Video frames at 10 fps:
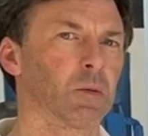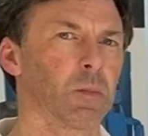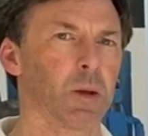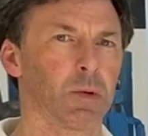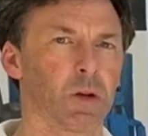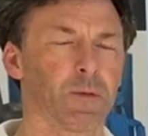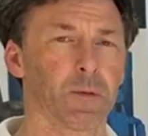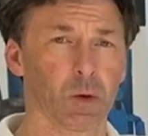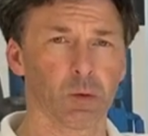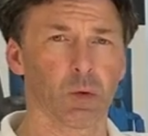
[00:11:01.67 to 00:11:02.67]
maybe a
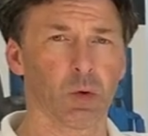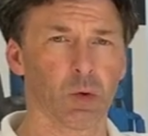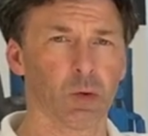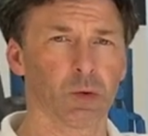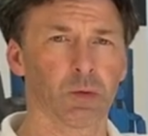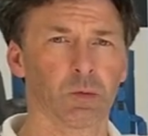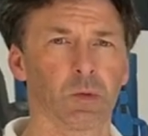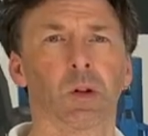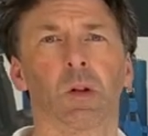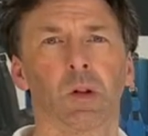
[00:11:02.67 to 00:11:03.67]
flugelhorn,
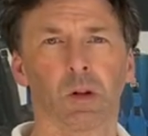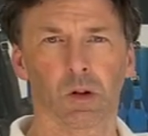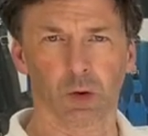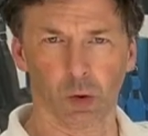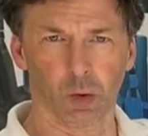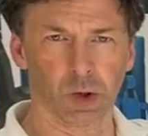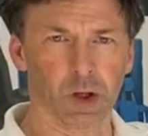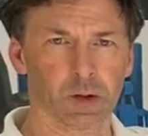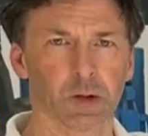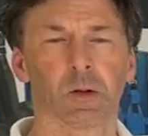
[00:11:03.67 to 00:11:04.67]
a
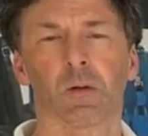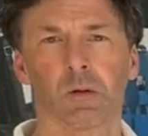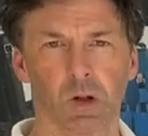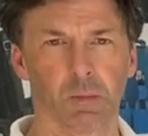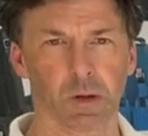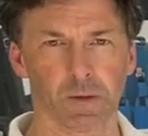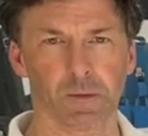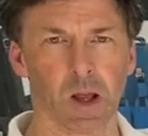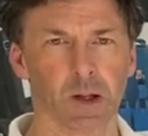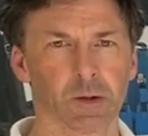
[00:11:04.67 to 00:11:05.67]
cornet, a B
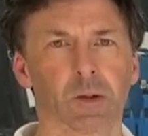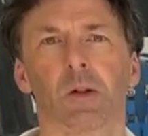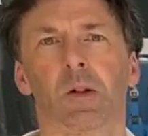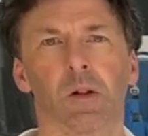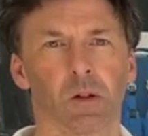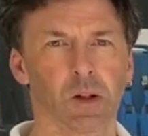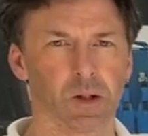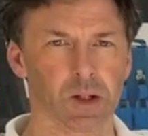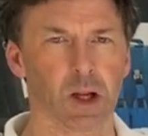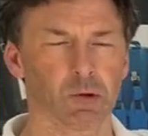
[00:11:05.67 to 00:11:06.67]
flat,
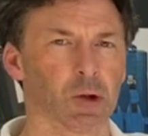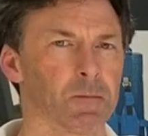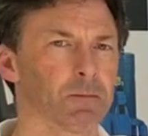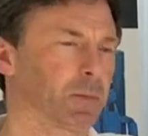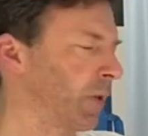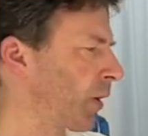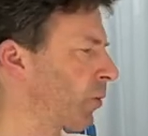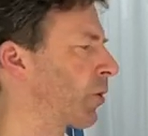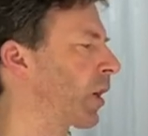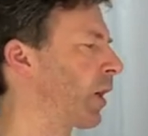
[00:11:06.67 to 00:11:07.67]
etc. But
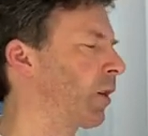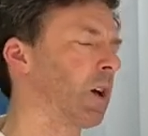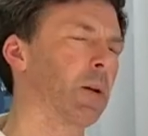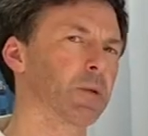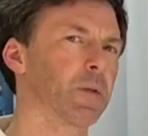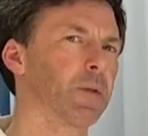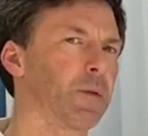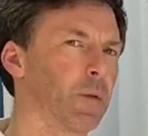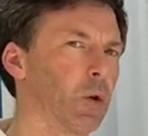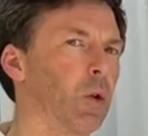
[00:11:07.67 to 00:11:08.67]
this will take up to
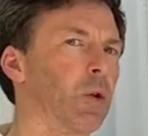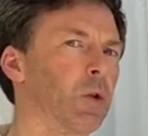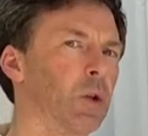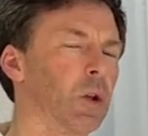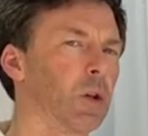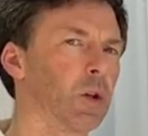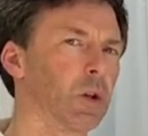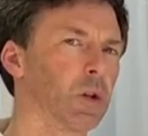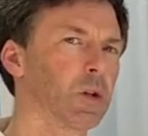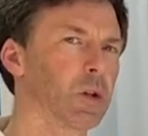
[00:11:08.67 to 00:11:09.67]
four
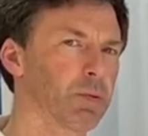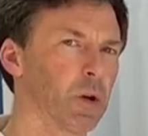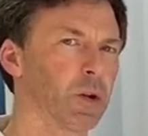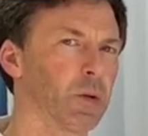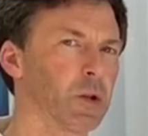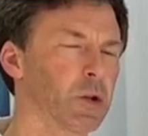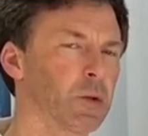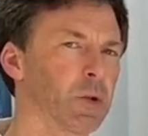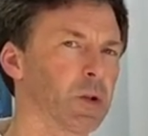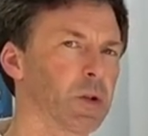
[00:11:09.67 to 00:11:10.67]
soprano
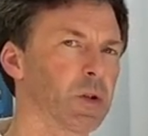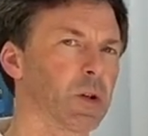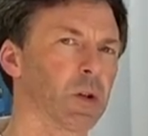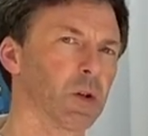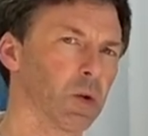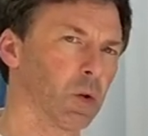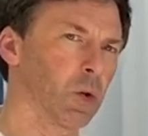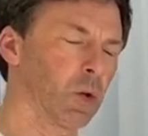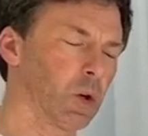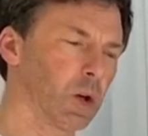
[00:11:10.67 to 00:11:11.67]
instruments,
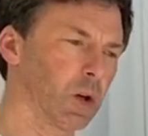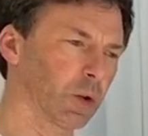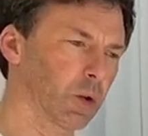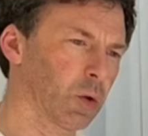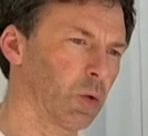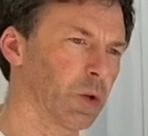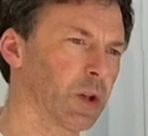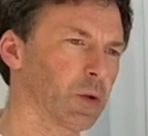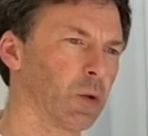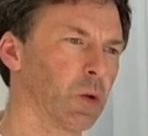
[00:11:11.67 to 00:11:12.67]
or a
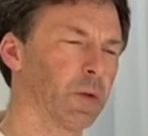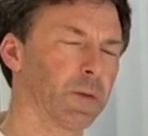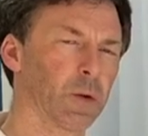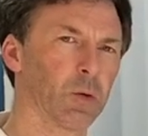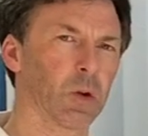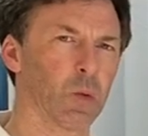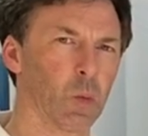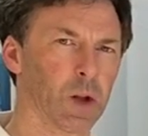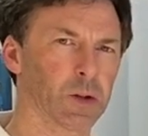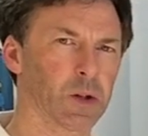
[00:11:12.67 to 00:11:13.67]
cornet or a flugel in
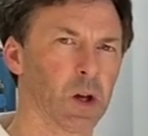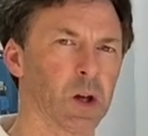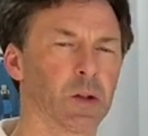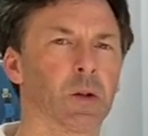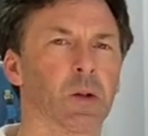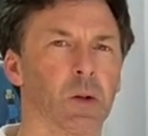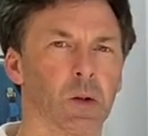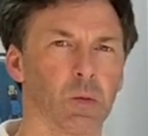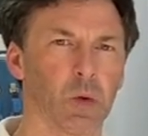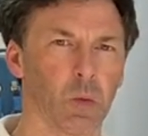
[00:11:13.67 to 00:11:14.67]
one side
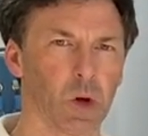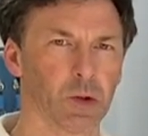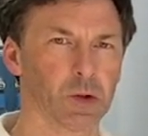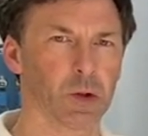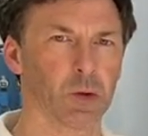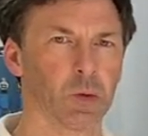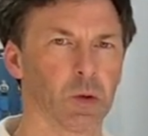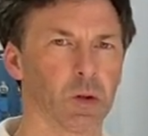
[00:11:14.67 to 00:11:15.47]
with one or two